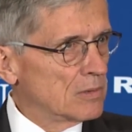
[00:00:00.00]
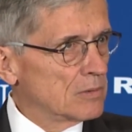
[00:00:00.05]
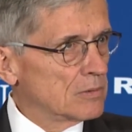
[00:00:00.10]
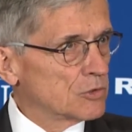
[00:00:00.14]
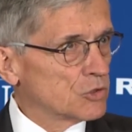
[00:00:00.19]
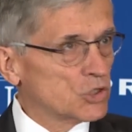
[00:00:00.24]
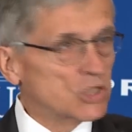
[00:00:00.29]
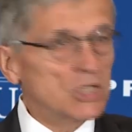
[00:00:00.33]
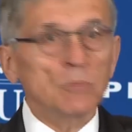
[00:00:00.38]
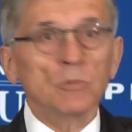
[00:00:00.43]

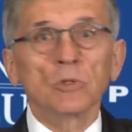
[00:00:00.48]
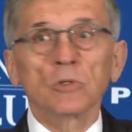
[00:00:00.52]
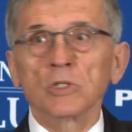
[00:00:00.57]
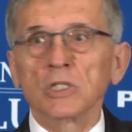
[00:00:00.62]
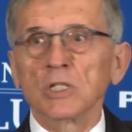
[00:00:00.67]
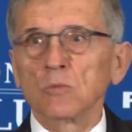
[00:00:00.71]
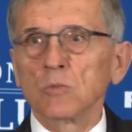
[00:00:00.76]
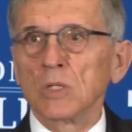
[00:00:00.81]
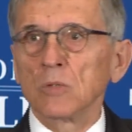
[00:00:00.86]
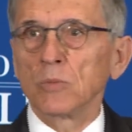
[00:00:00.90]
similar
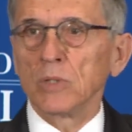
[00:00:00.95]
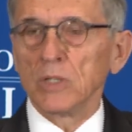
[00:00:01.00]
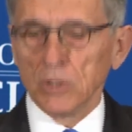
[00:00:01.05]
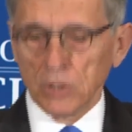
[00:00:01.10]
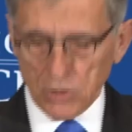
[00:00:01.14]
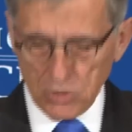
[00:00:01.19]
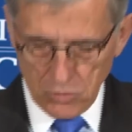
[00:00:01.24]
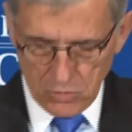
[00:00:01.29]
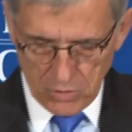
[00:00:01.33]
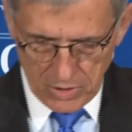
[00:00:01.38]
to what we
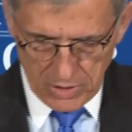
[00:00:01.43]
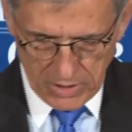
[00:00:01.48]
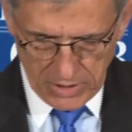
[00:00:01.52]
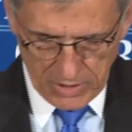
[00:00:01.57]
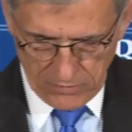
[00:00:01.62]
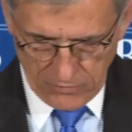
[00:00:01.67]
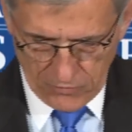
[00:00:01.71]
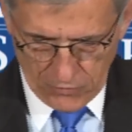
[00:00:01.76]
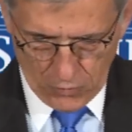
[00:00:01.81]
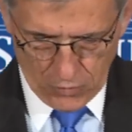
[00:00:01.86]
knew
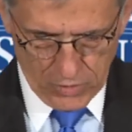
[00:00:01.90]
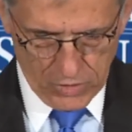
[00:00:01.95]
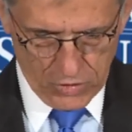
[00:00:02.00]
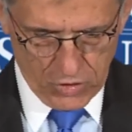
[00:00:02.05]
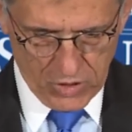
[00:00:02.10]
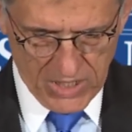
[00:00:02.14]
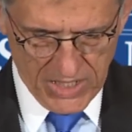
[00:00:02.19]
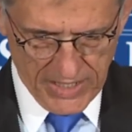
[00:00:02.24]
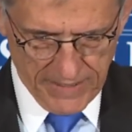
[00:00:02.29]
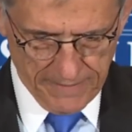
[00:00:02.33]
in
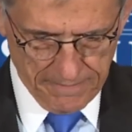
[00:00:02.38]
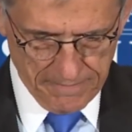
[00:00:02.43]
4G.